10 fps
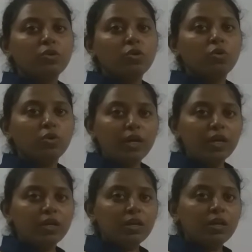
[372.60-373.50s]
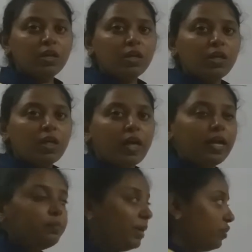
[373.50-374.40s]
Okay, in
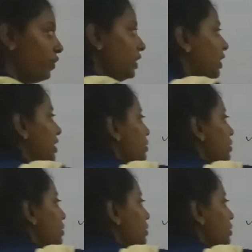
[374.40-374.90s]
between these